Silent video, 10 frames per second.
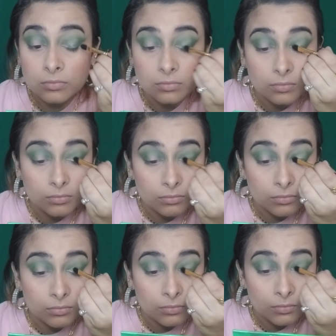
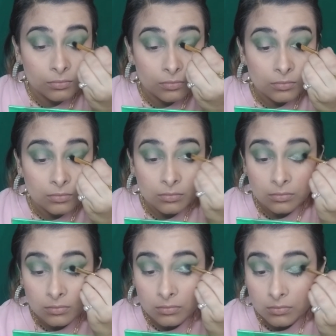
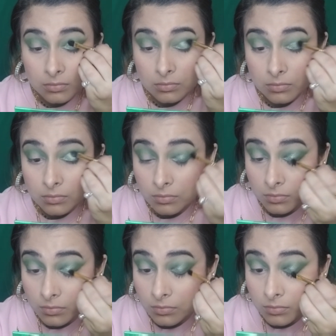
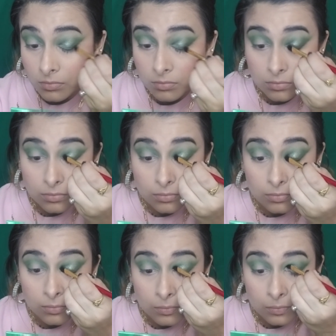
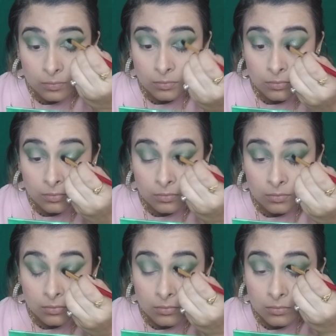
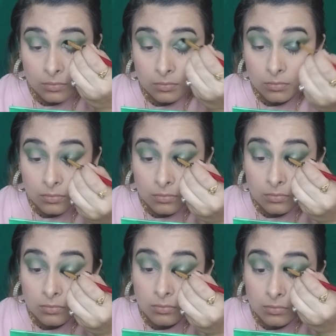
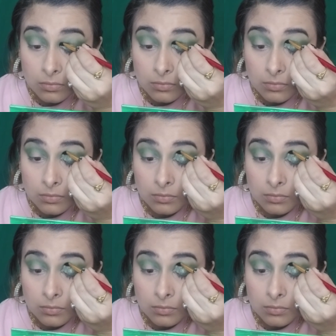Nothing is said.